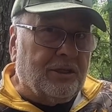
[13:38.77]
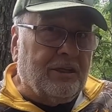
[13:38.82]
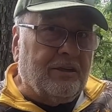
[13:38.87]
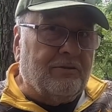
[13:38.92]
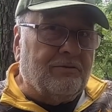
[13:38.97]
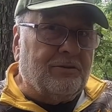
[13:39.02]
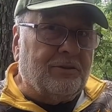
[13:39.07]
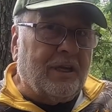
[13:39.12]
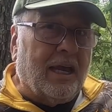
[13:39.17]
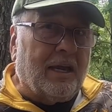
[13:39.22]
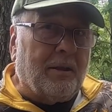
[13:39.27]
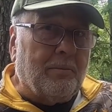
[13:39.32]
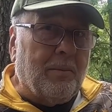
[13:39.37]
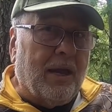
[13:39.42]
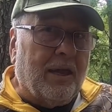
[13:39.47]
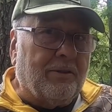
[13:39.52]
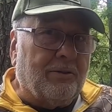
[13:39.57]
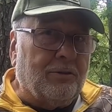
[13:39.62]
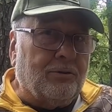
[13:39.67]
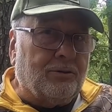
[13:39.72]
give Zach
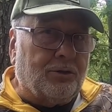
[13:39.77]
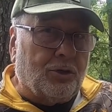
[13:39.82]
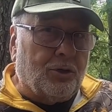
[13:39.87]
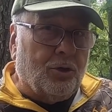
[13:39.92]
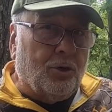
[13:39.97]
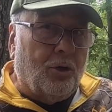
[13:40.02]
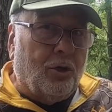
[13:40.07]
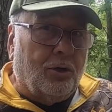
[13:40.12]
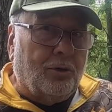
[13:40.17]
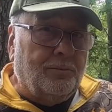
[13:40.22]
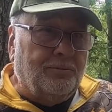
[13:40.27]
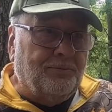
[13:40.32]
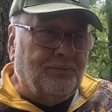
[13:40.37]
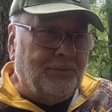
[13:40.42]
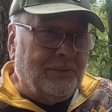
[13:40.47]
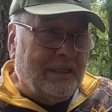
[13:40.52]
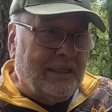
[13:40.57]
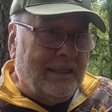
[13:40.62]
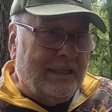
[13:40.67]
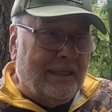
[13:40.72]
Matthews a call.
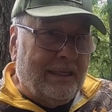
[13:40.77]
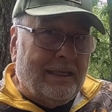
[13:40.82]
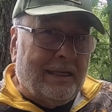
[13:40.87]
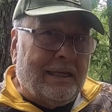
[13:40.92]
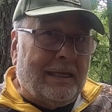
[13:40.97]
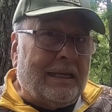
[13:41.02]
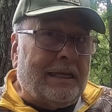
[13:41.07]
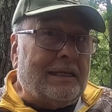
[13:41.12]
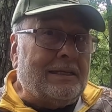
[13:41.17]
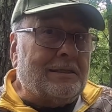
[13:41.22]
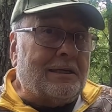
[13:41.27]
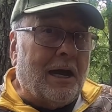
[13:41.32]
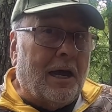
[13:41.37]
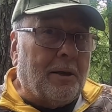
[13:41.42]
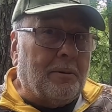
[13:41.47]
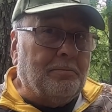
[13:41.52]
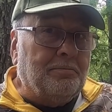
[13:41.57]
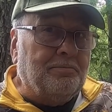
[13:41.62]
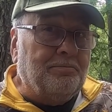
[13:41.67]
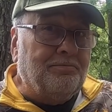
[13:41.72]
He's got
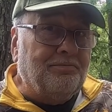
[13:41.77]
them.